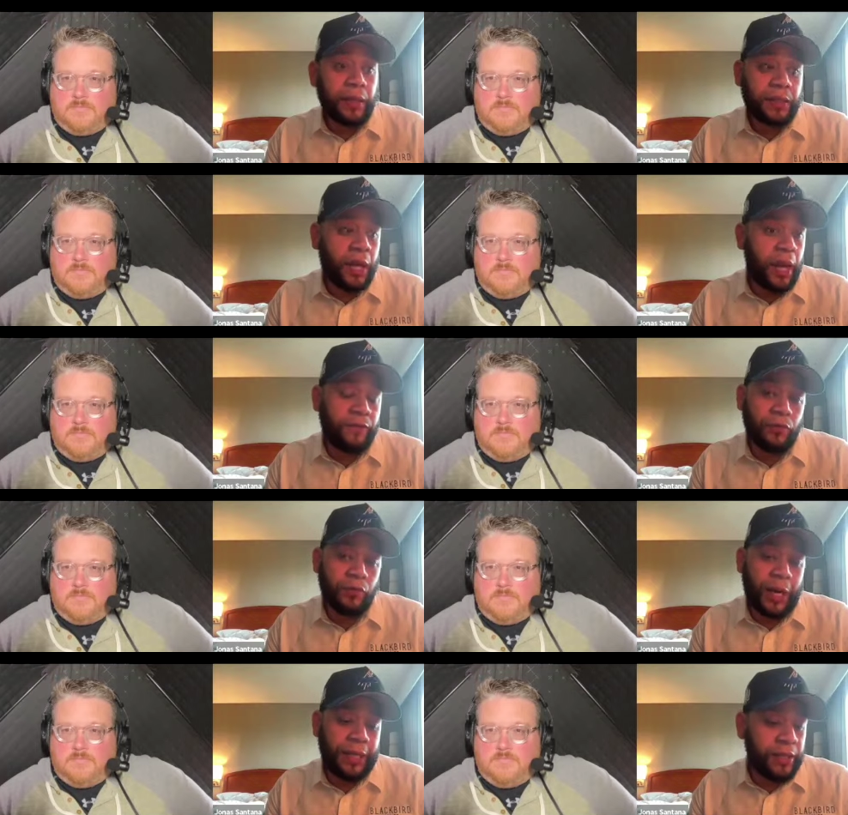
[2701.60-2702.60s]
Speaker 1: things I have
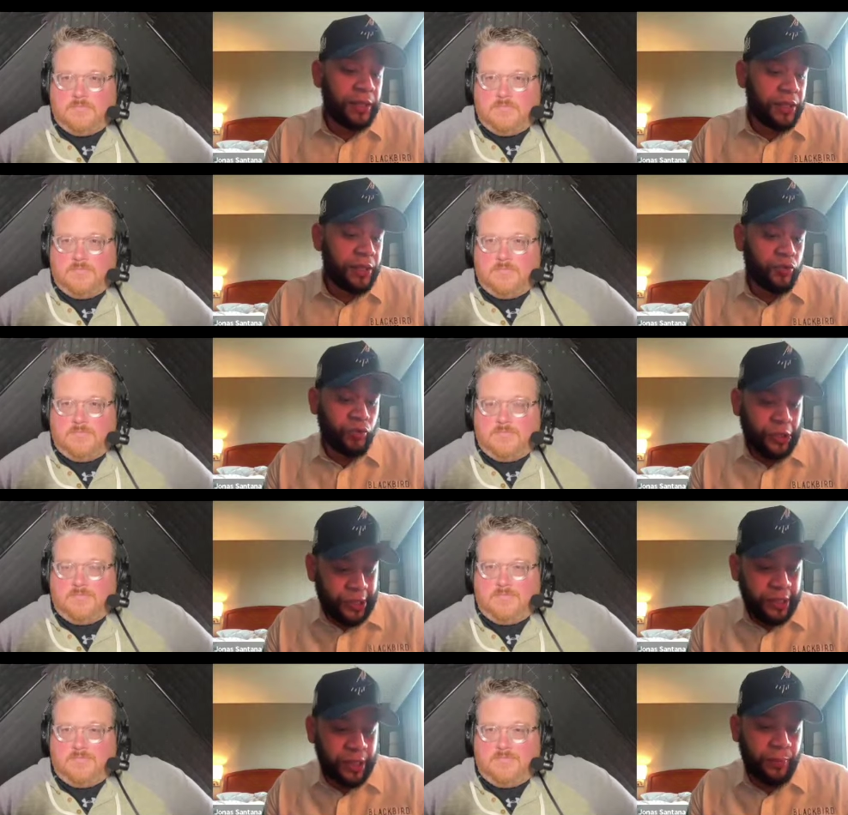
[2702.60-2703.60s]
to do. I think this
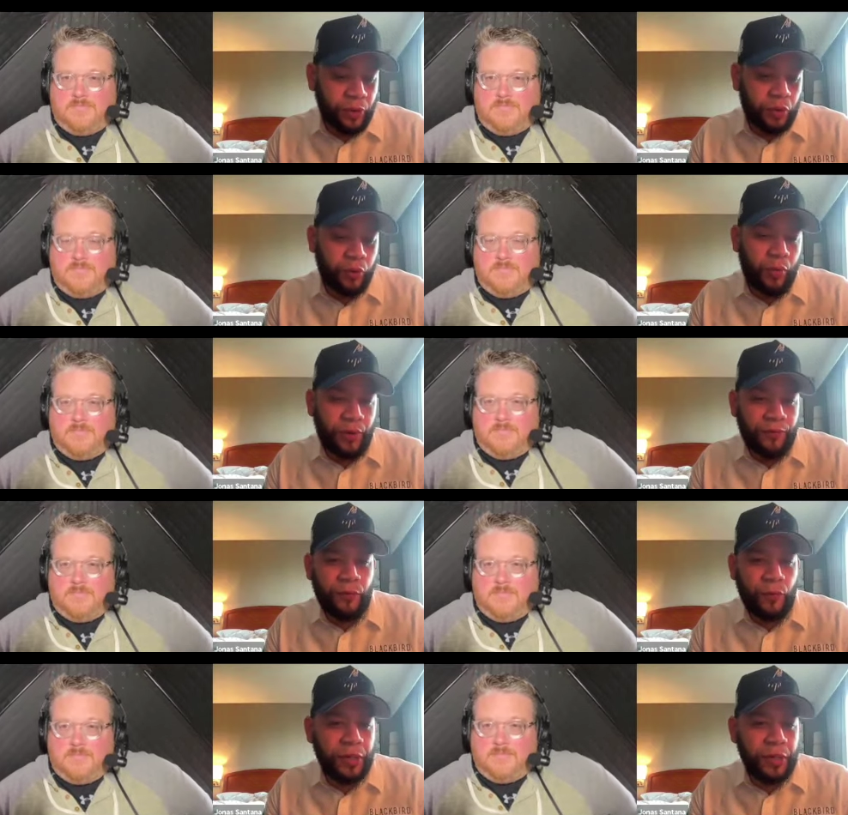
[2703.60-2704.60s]
year I'm going to do around
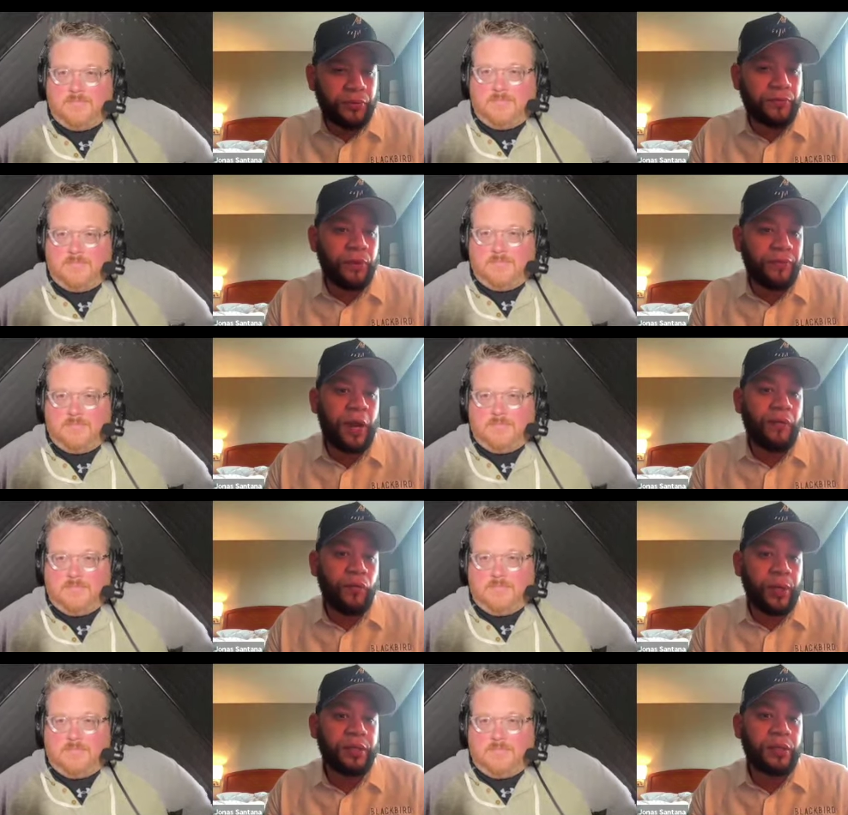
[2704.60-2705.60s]
40 to
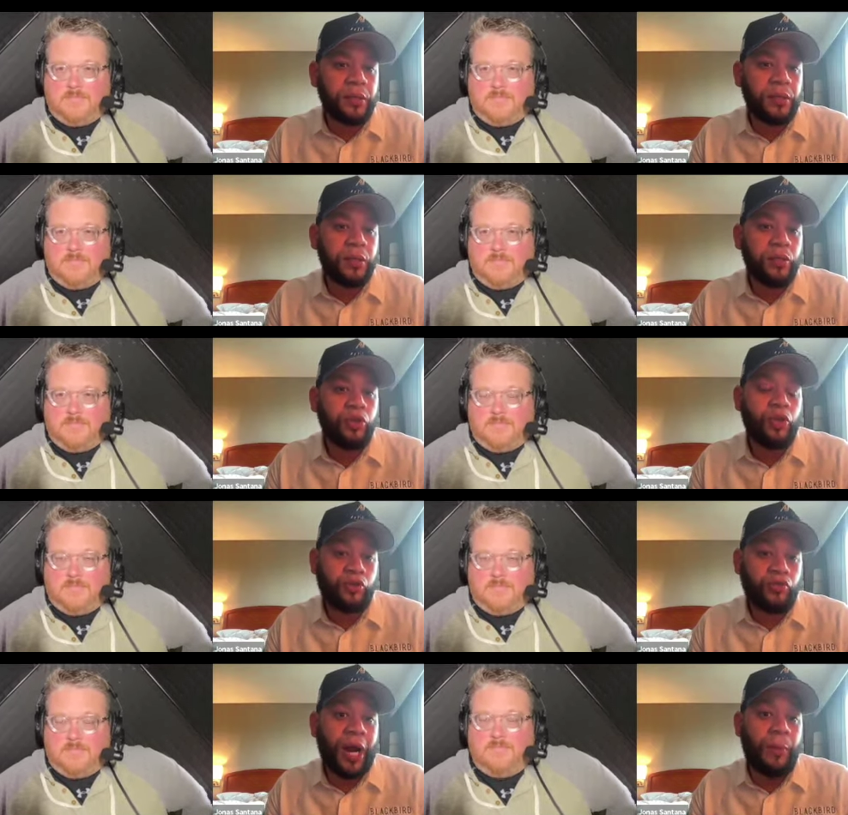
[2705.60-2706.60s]
45 weeks
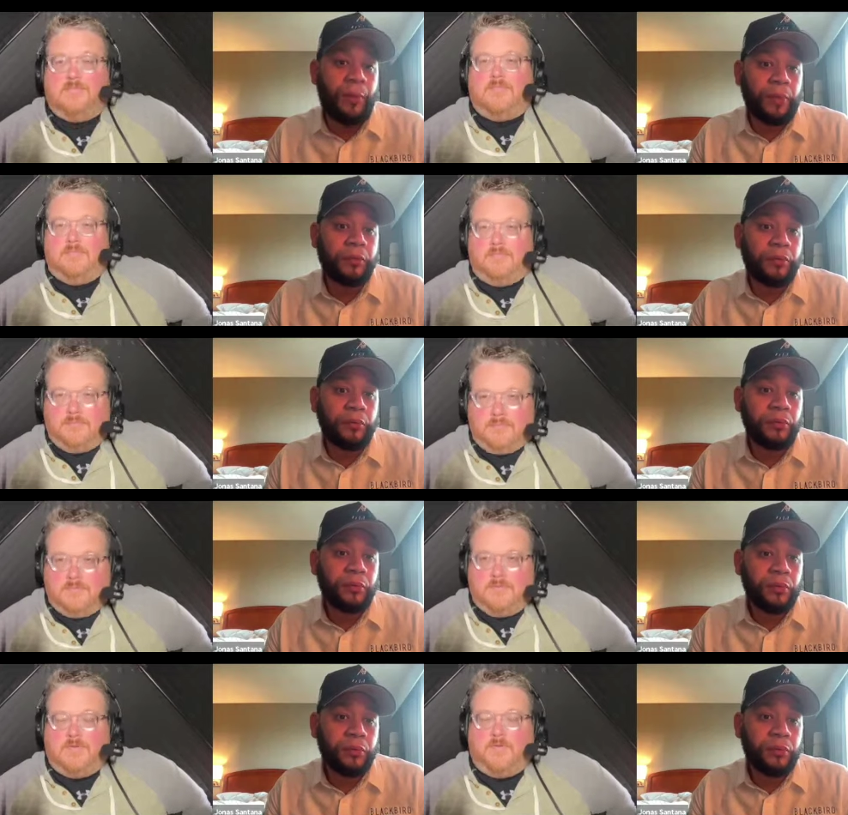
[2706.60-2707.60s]
just traveling.
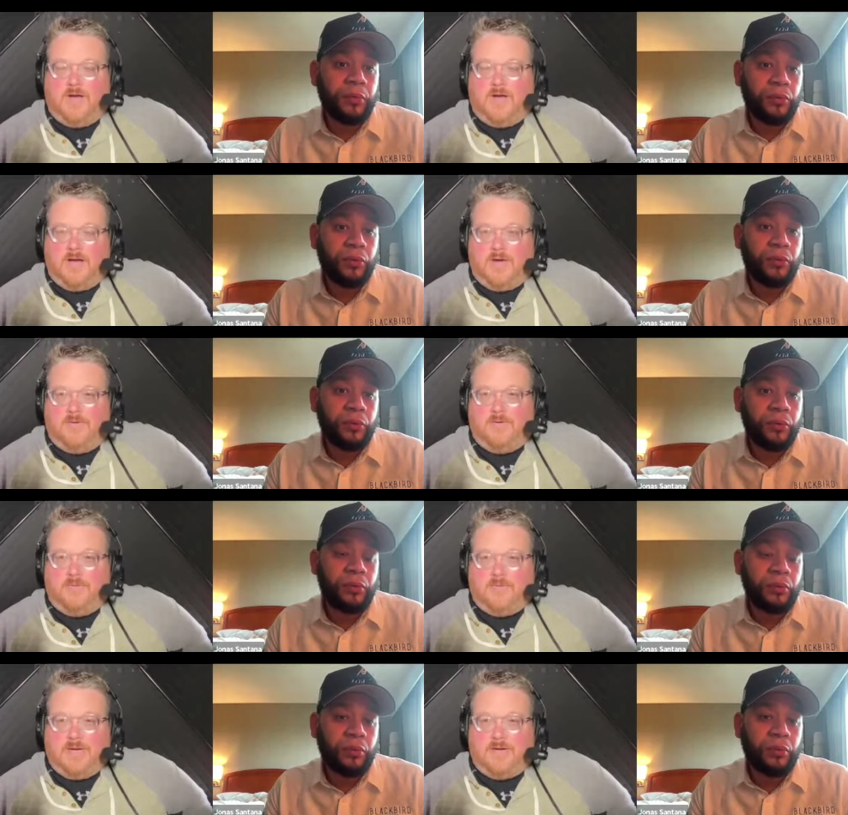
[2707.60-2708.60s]
Speaker 2: Wow.
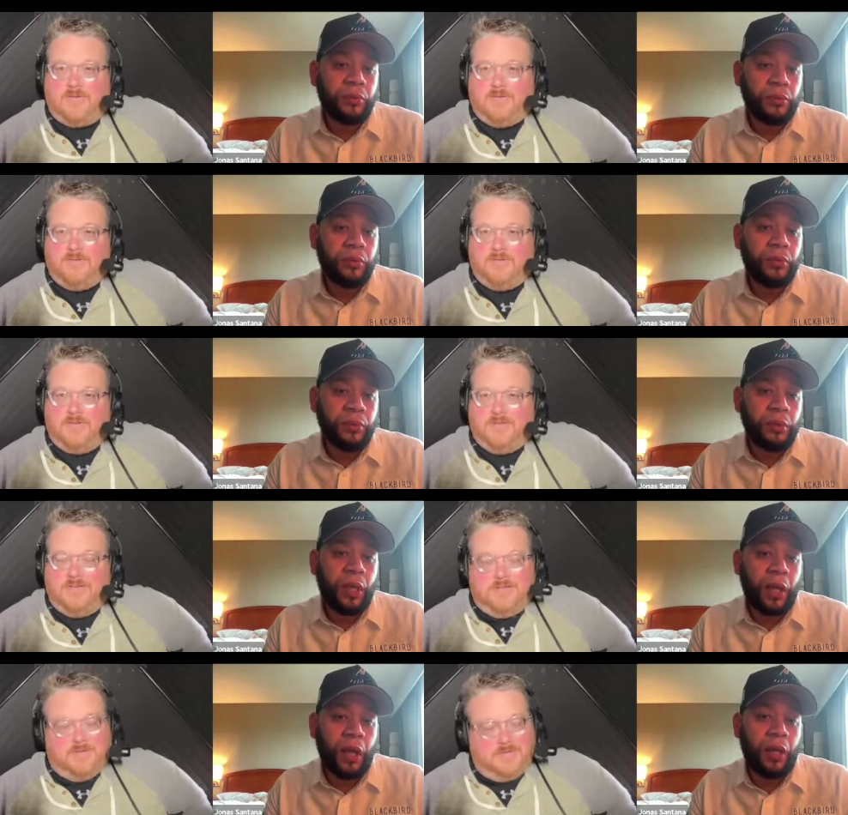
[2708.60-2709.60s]
Wow.
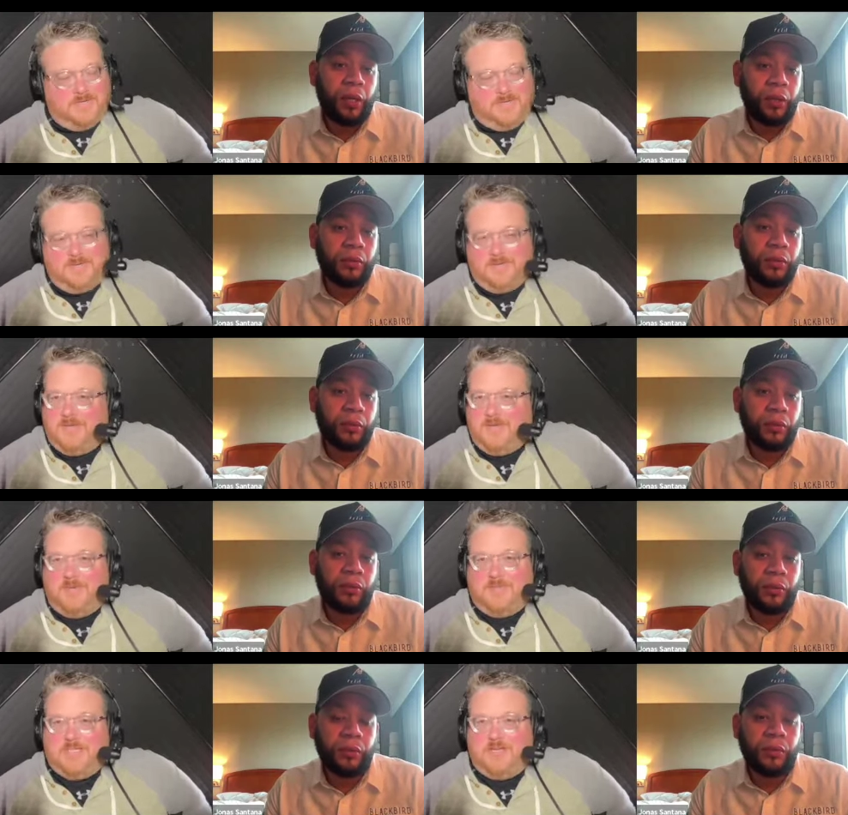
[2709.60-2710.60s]
Yeah.
Speaker 1: Well,
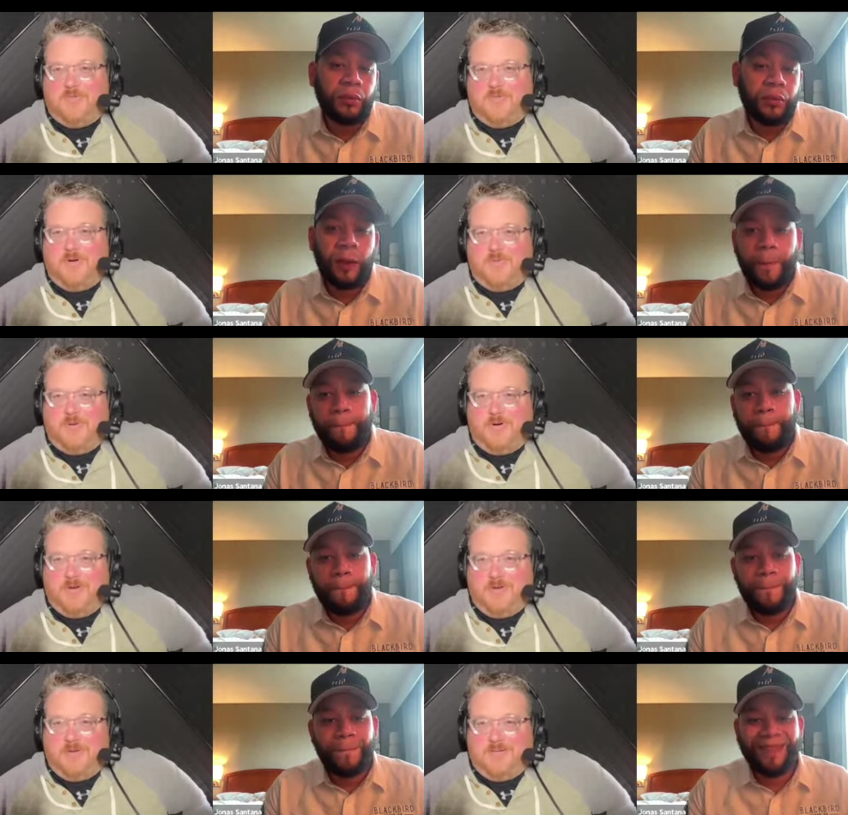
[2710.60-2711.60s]
Speaker 2: make sure you're a road
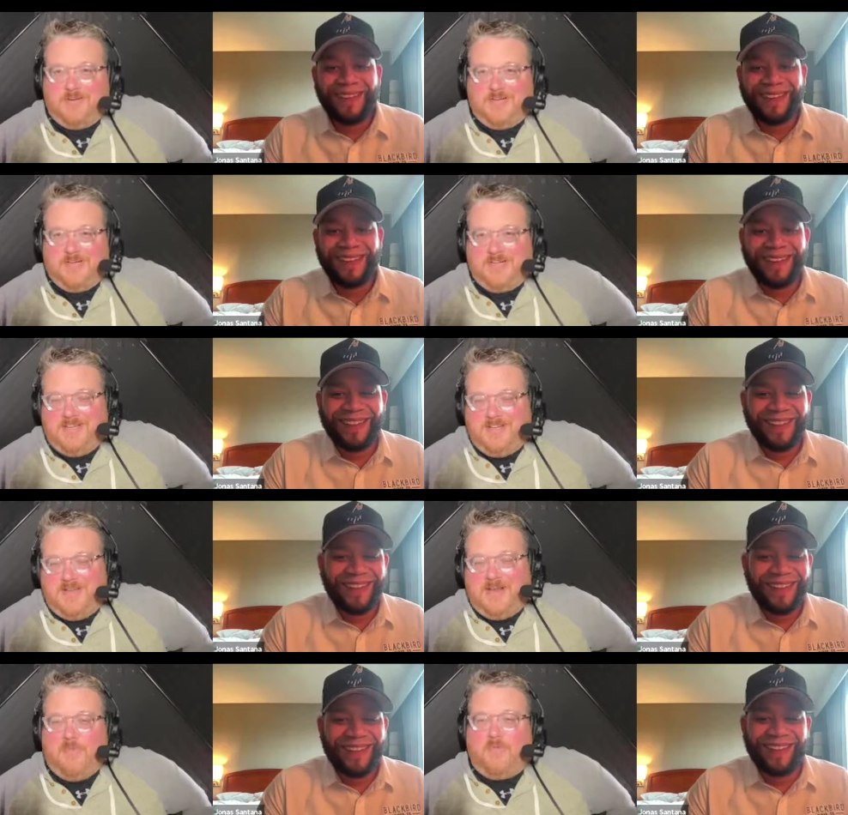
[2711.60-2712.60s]
warrior, my friend.
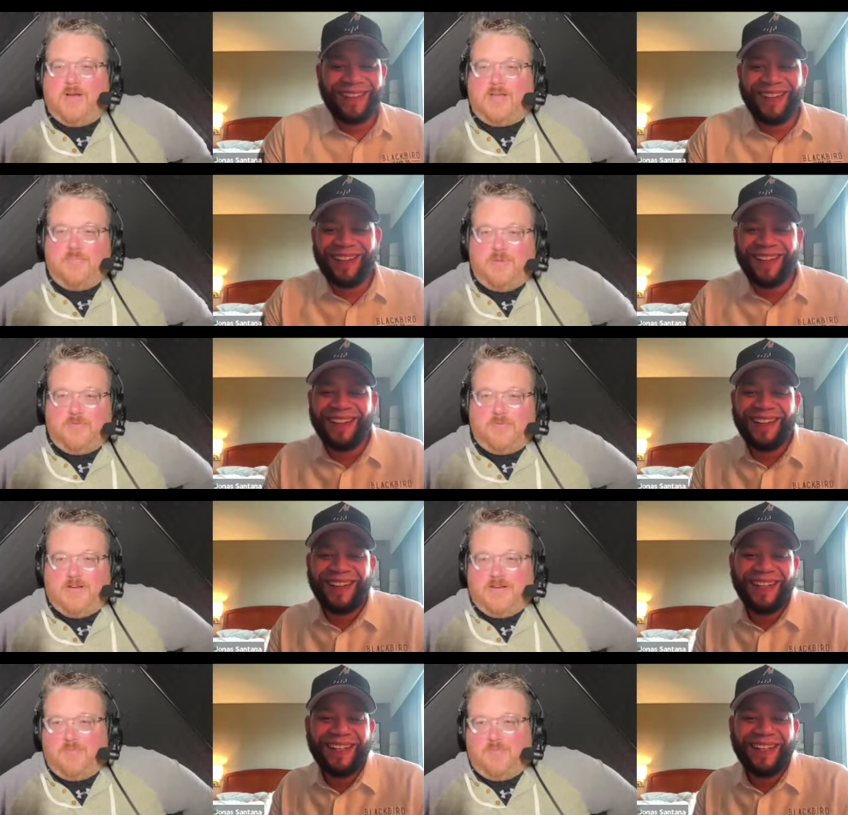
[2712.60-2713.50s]
And where can people find out